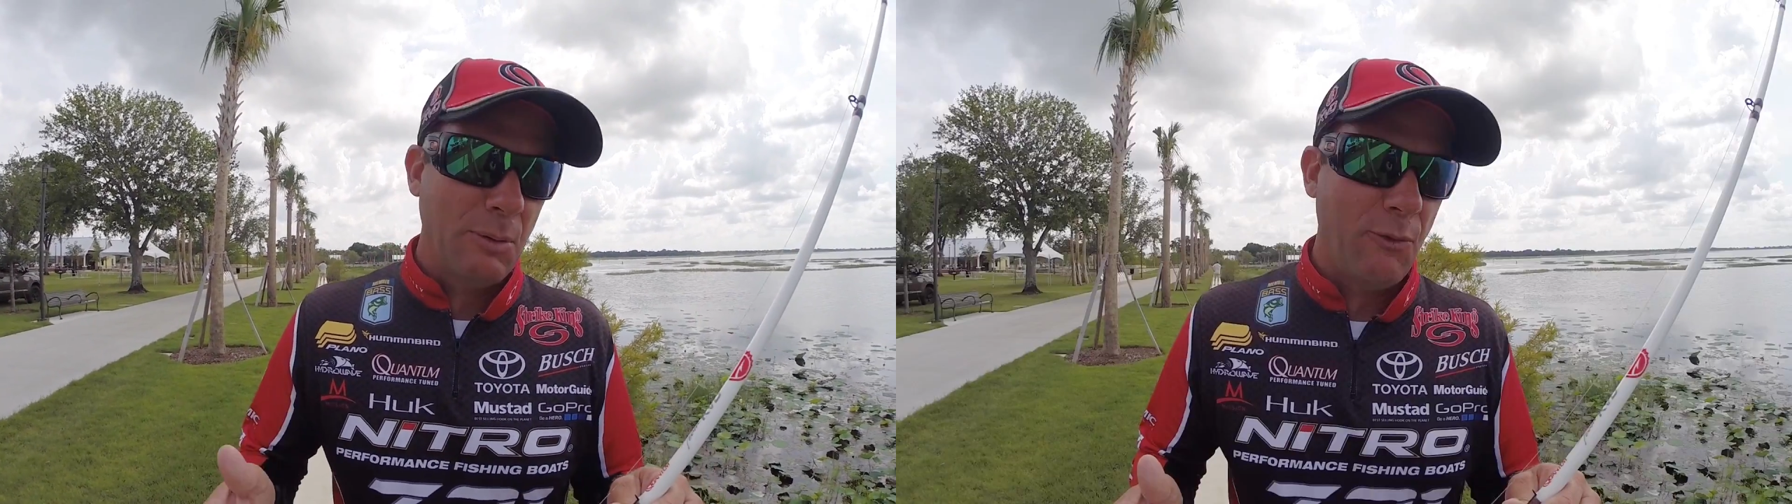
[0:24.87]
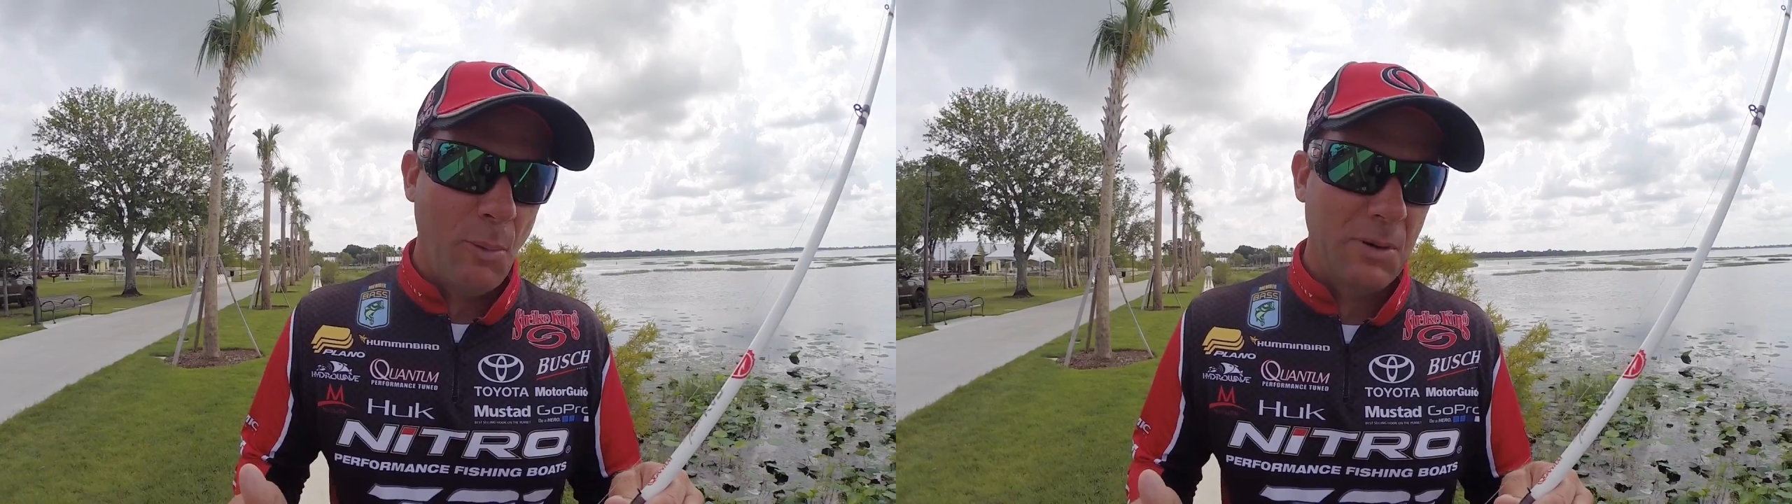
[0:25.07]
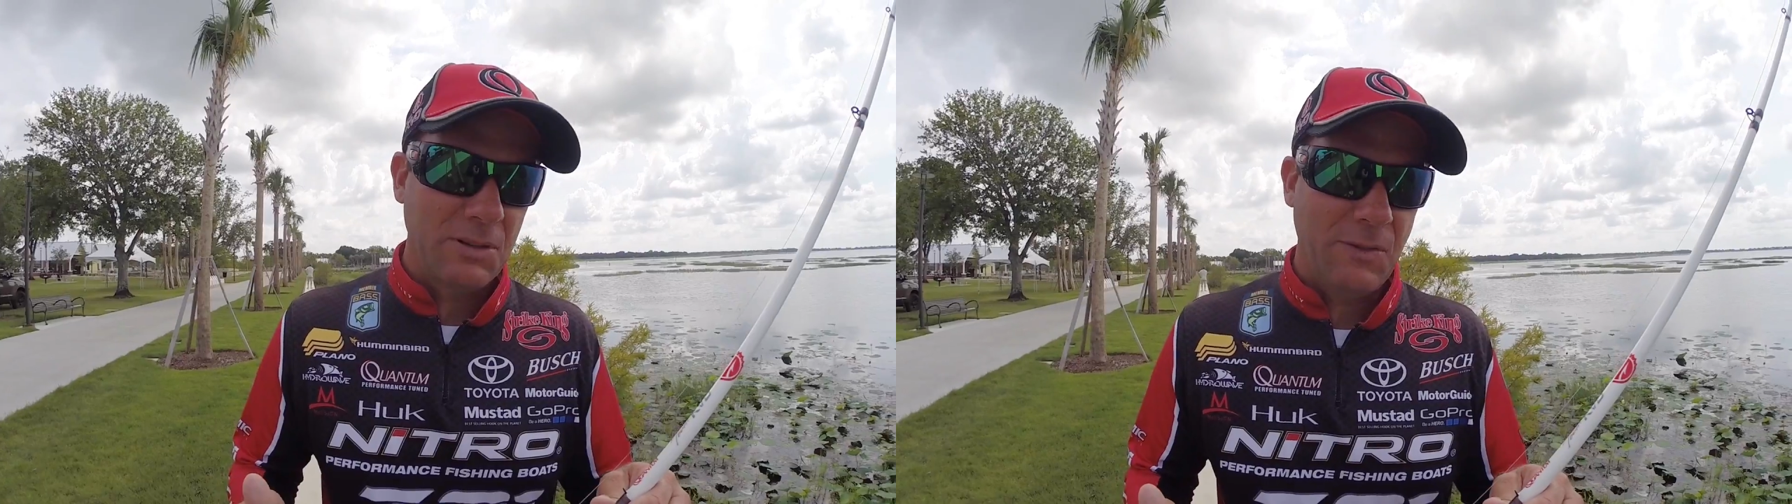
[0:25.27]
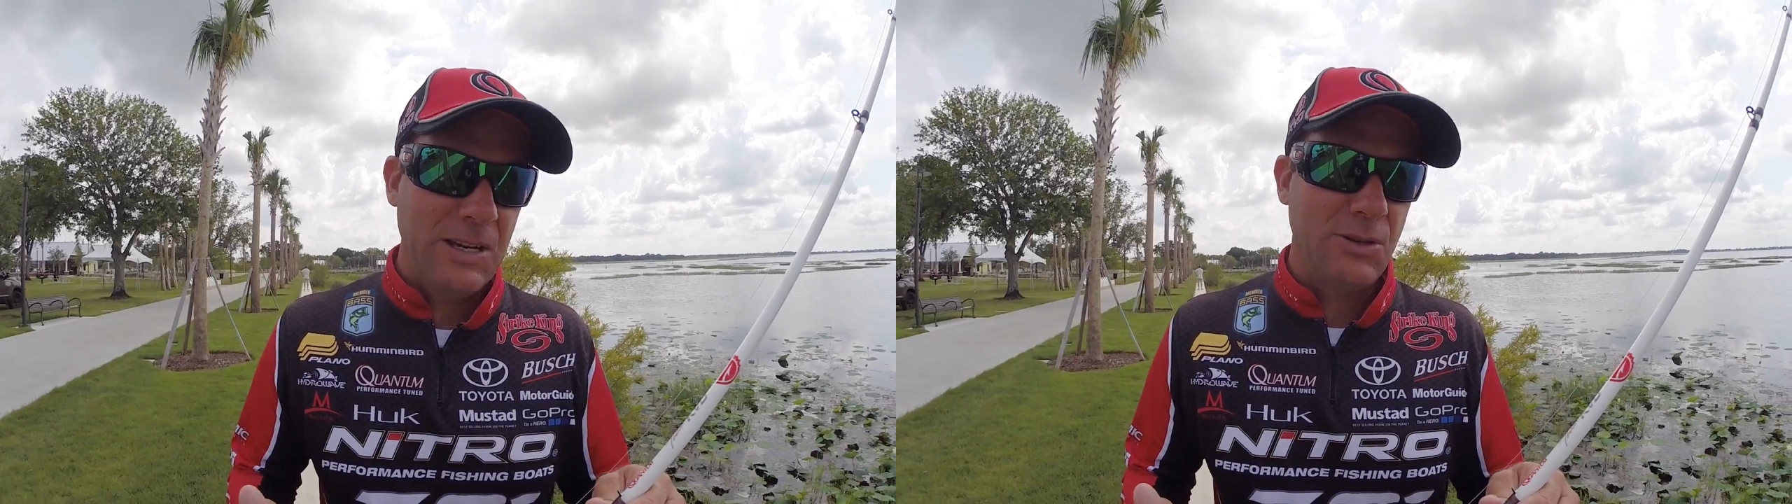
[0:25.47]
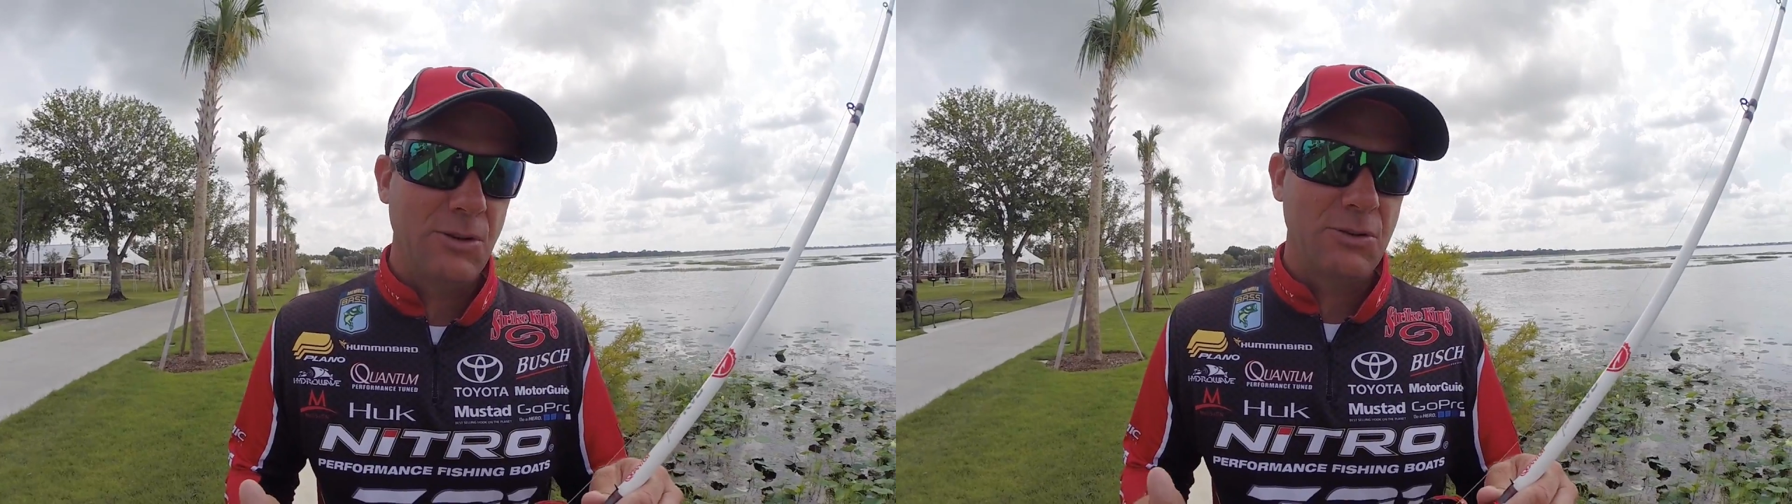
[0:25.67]
performance
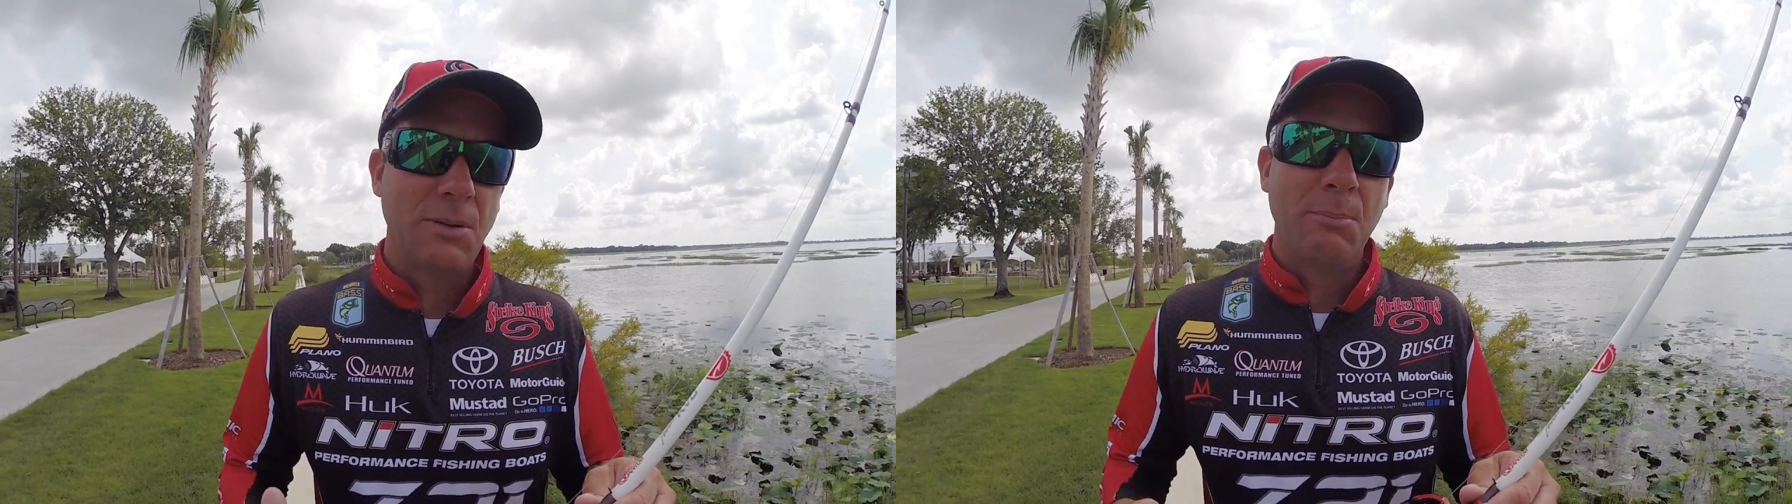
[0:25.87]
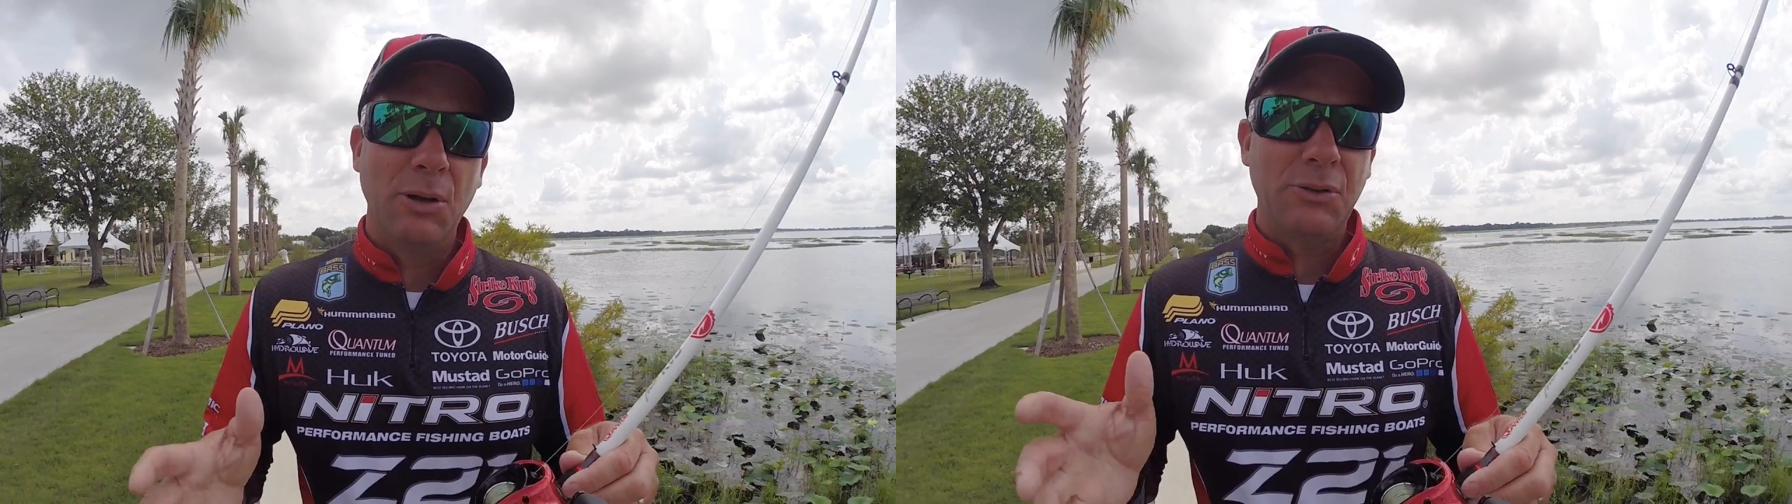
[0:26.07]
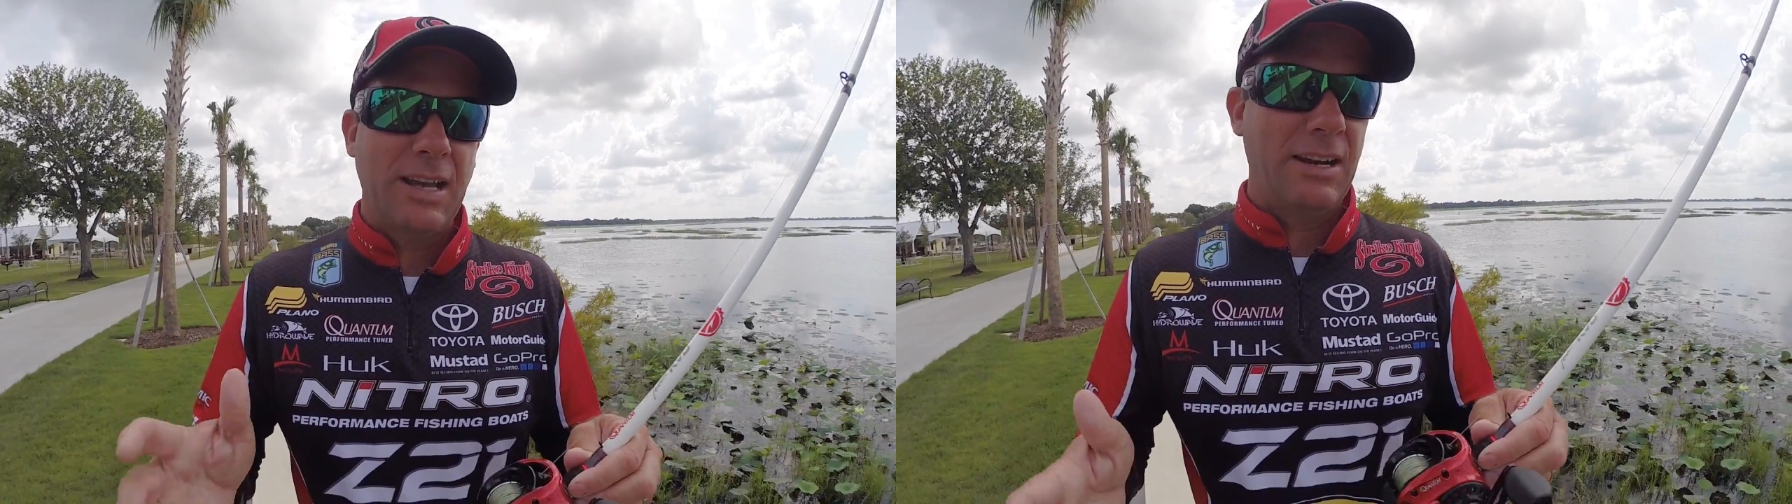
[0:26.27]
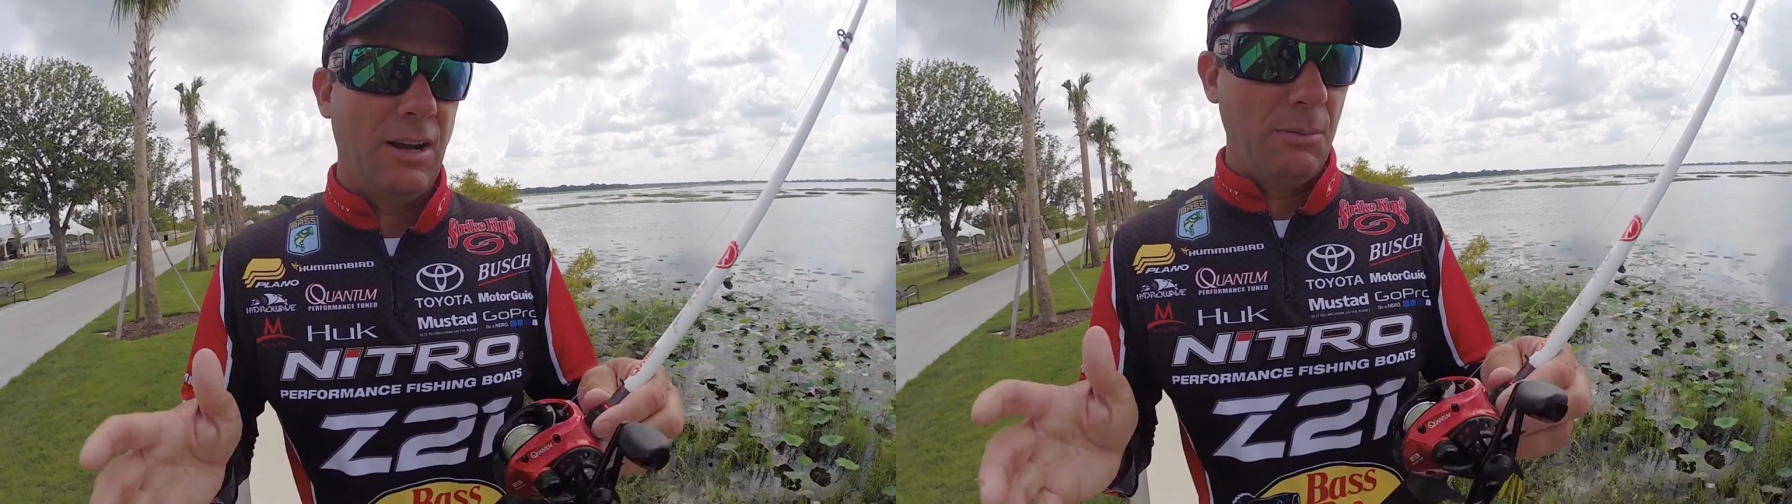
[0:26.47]
features built at an